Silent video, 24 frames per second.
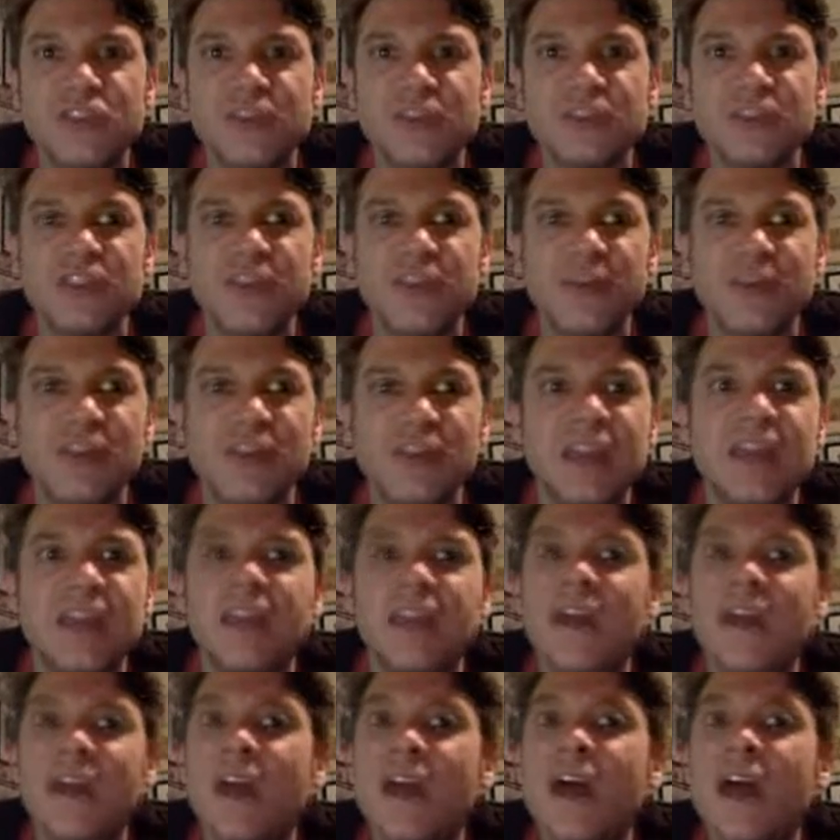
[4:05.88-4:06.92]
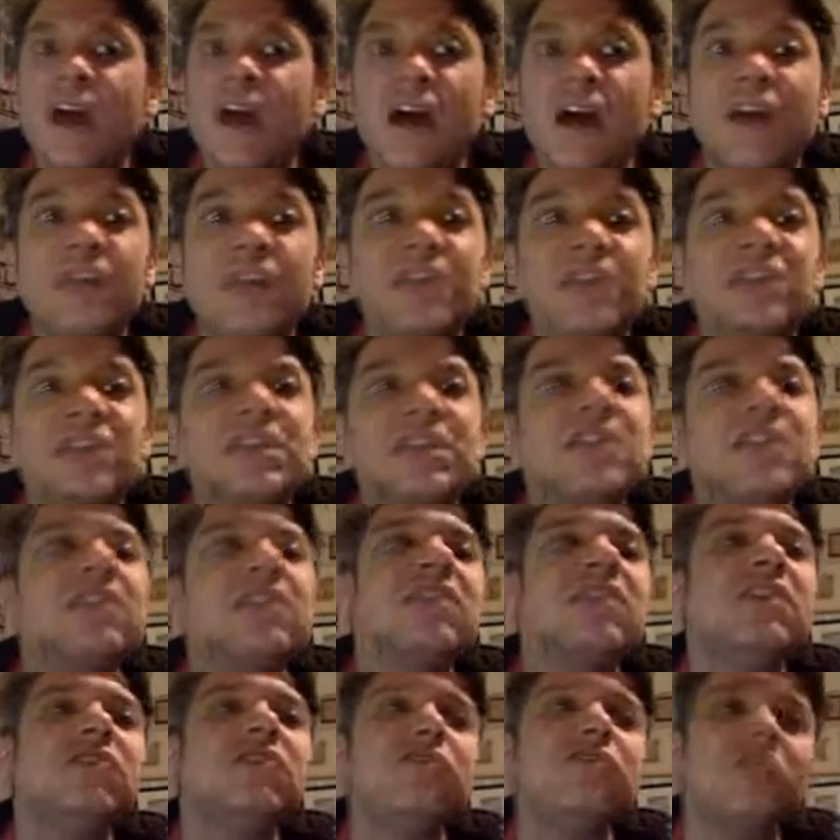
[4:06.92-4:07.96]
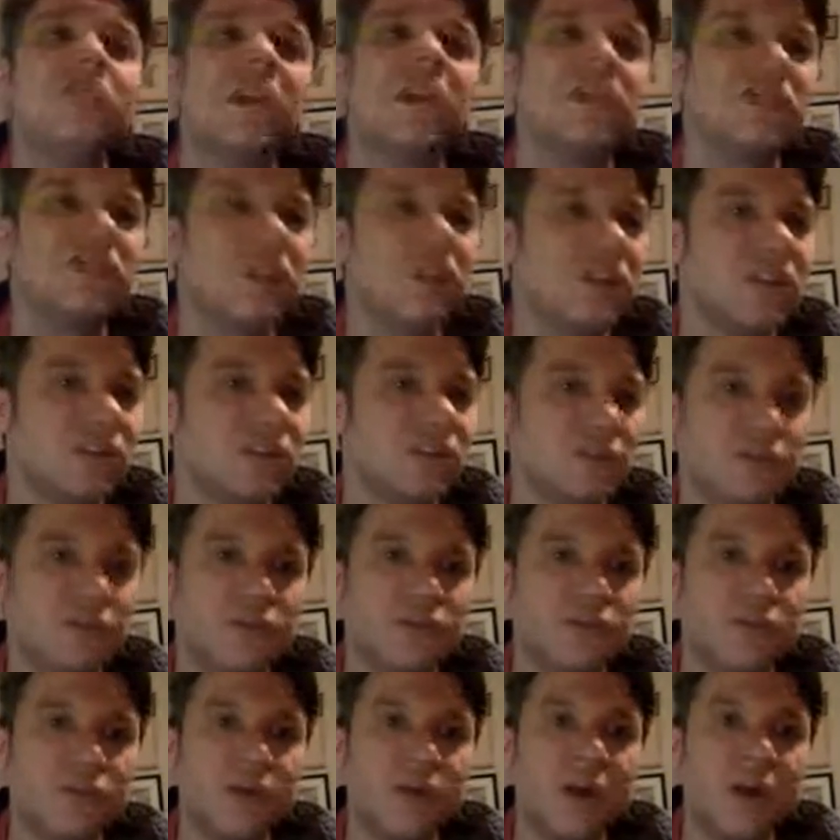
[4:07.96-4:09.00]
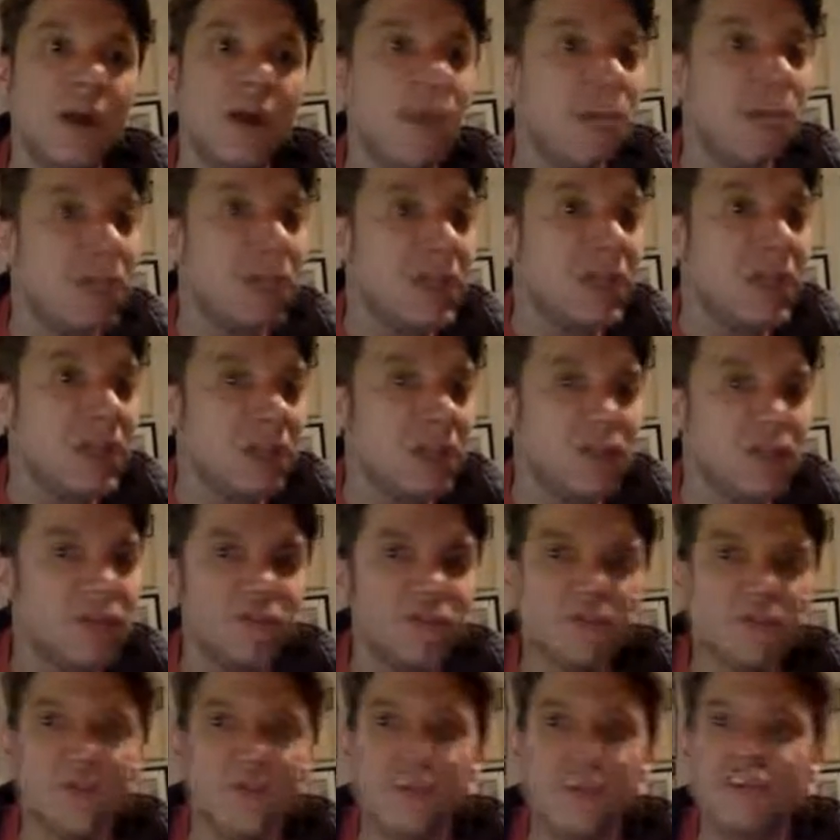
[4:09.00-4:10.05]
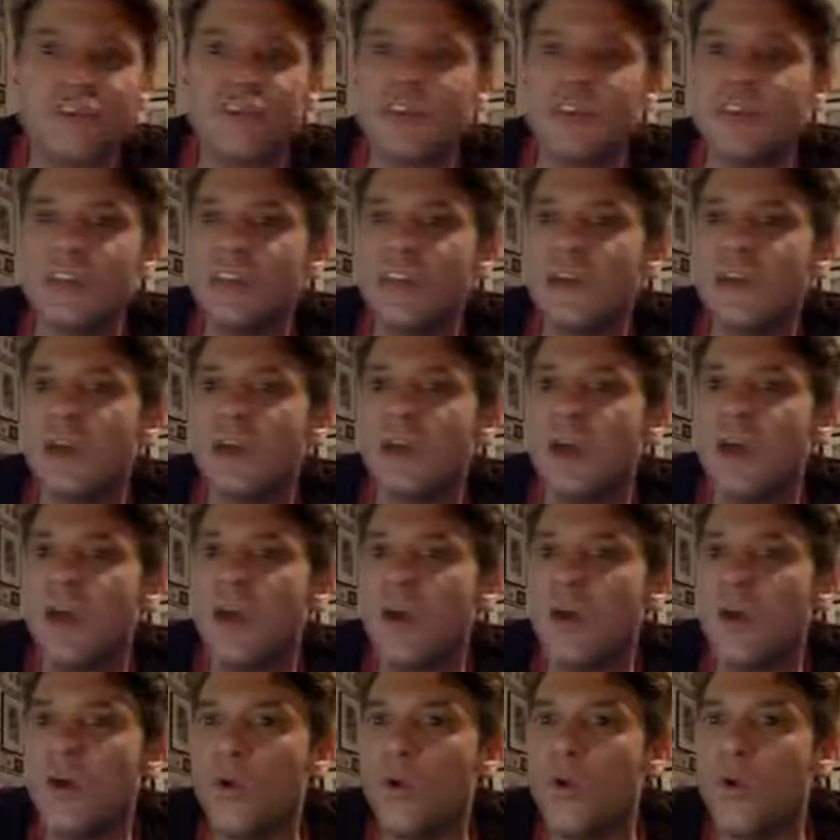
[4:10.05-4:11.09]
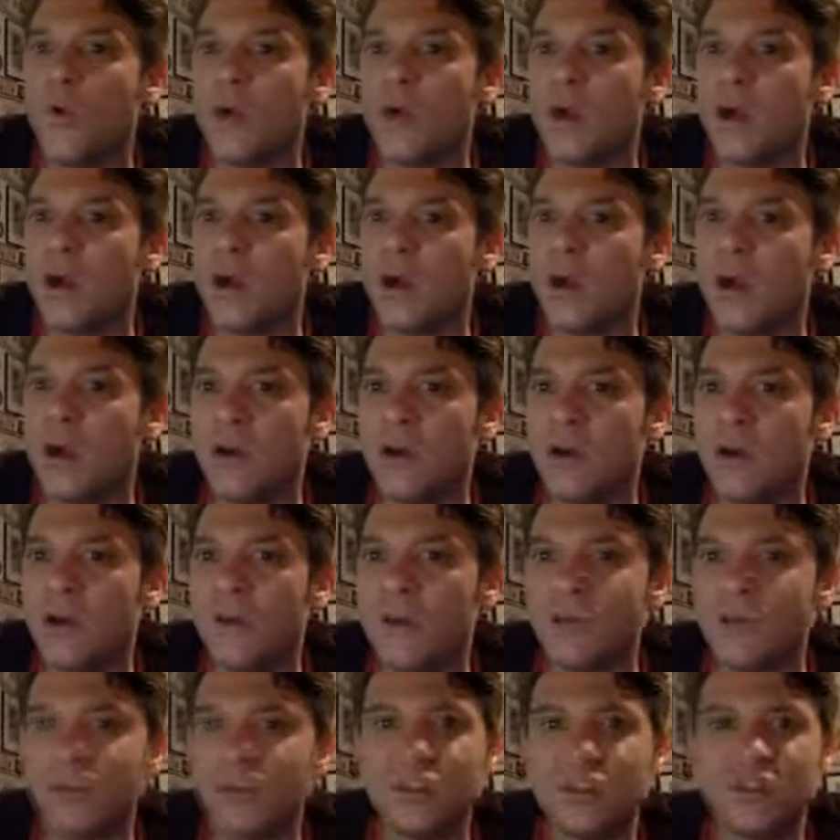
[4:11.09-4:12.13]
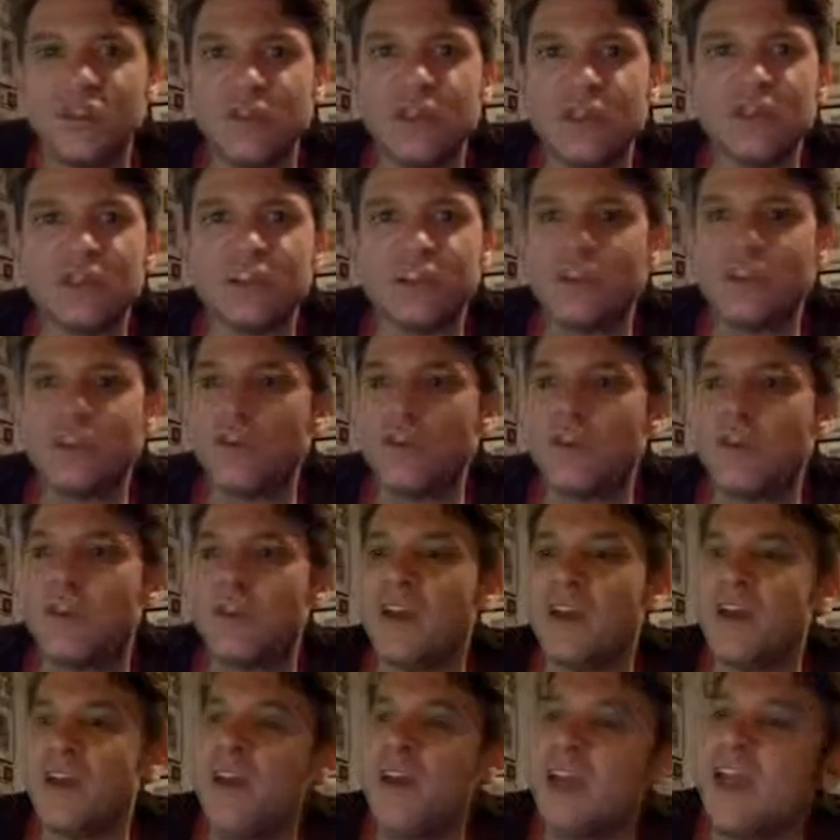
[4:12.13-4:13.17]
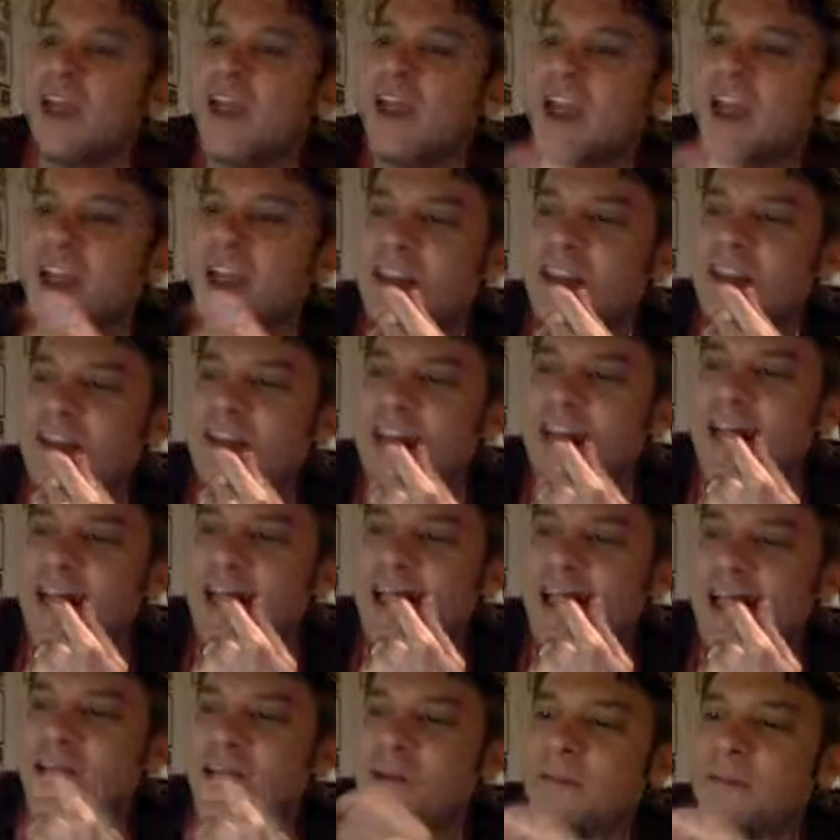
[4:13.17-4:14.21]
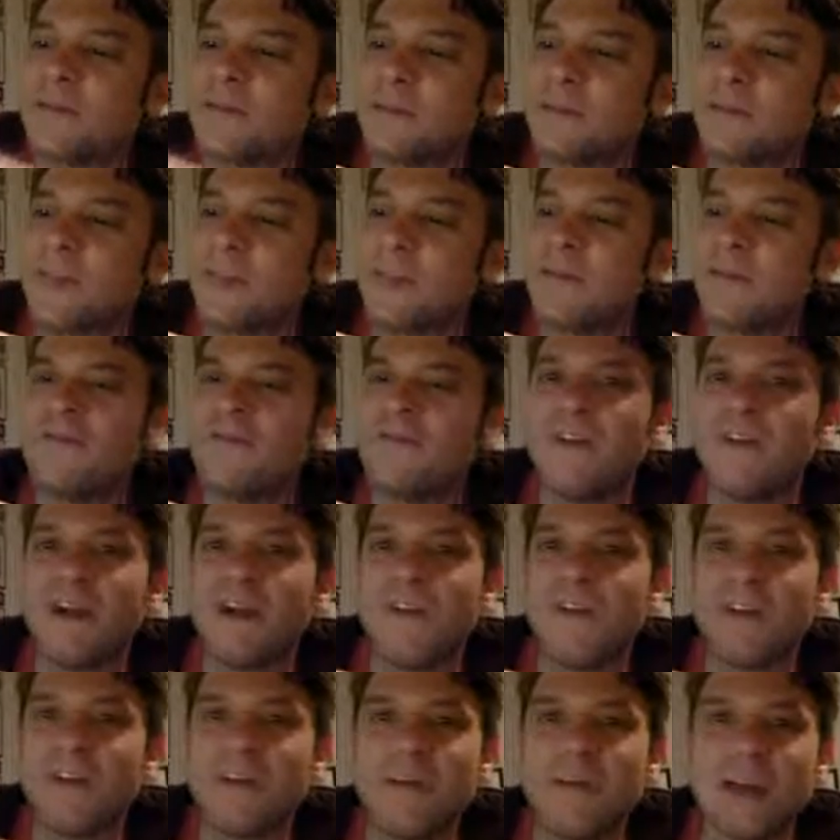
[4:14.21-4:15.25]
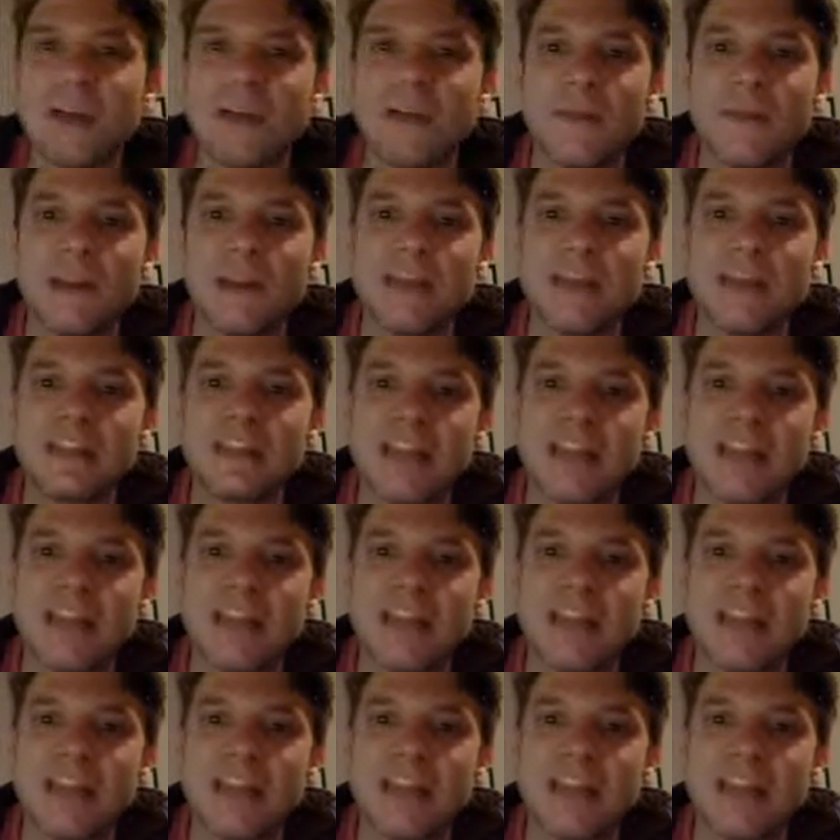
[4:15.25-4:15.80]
that's coming in, and then sending information either to MIDI information here or over to Nestopia and firing Mega Man's